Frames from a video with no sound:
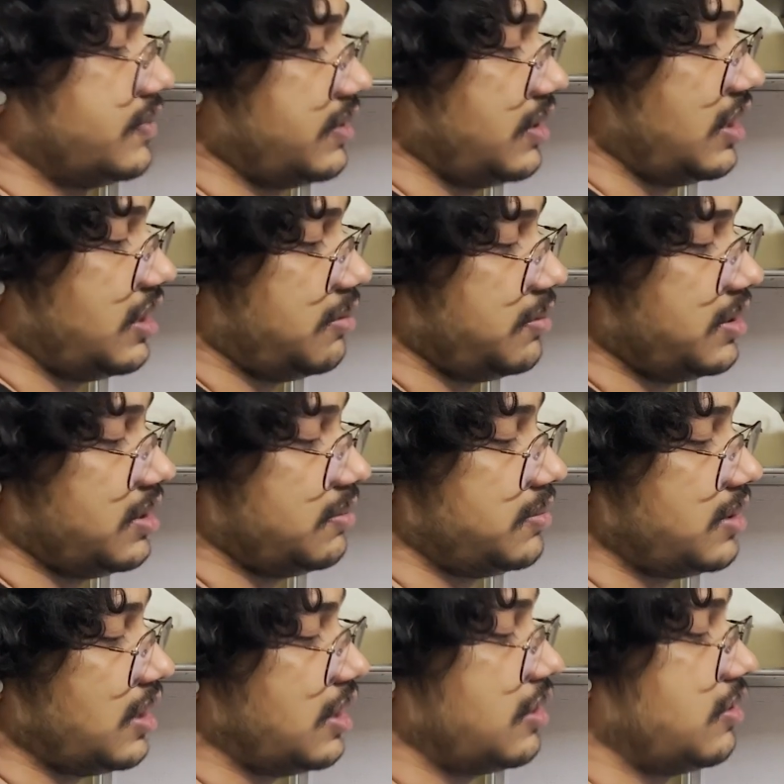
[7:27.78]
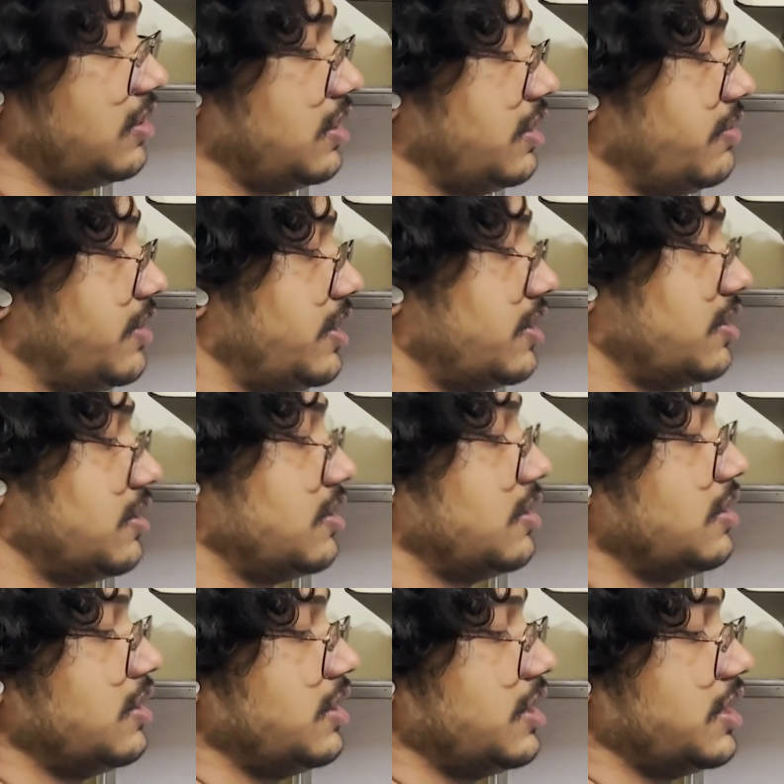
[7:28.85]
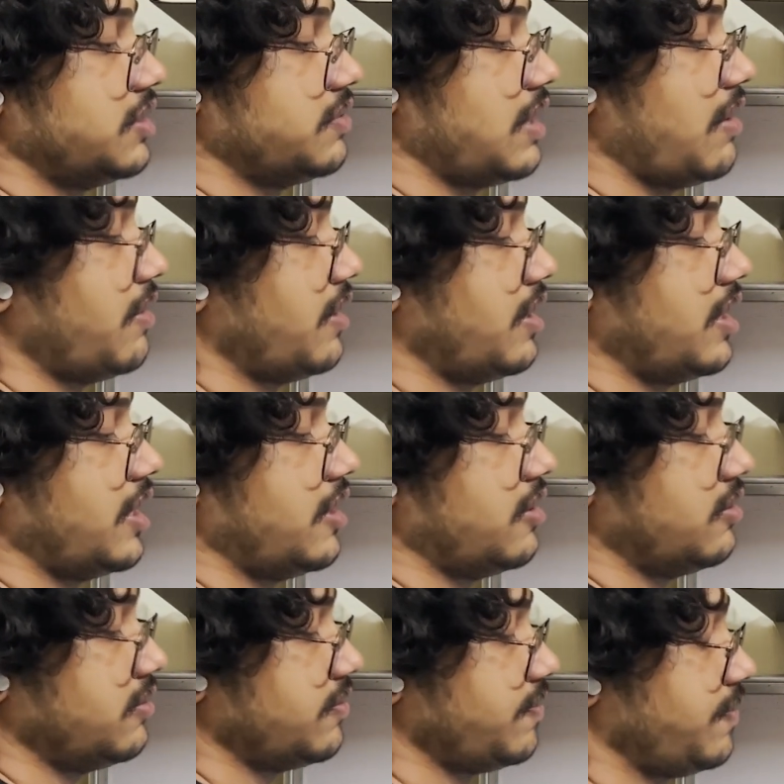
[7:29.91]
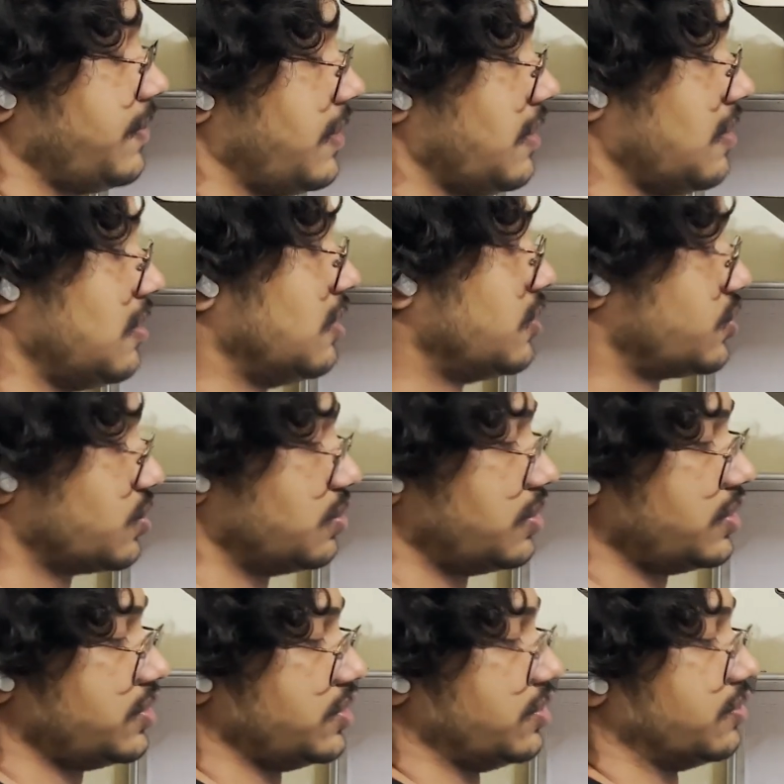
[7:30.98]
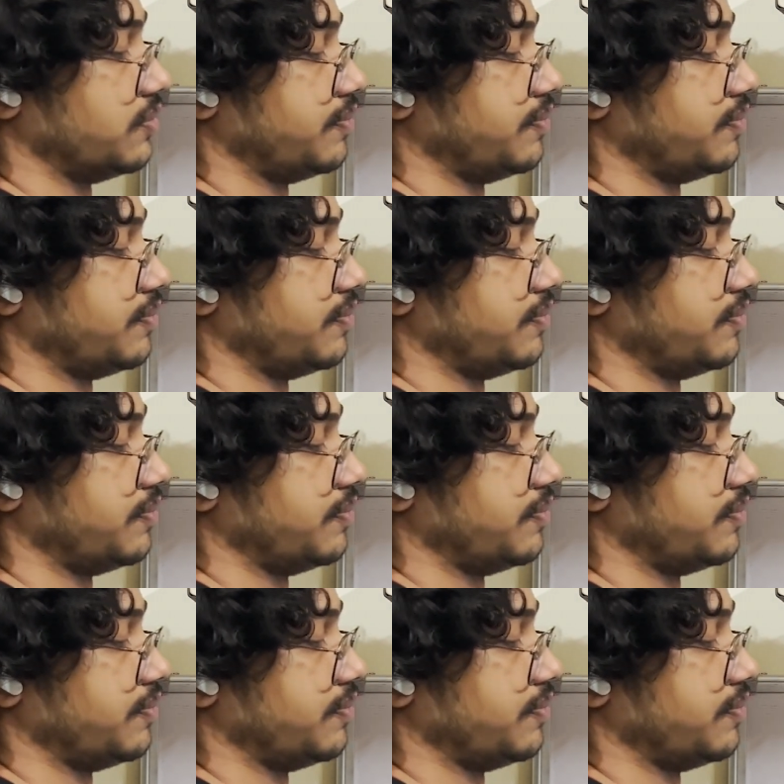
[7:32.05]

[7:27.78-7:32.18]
Let me leave it. It is 500 right now. Score is 0.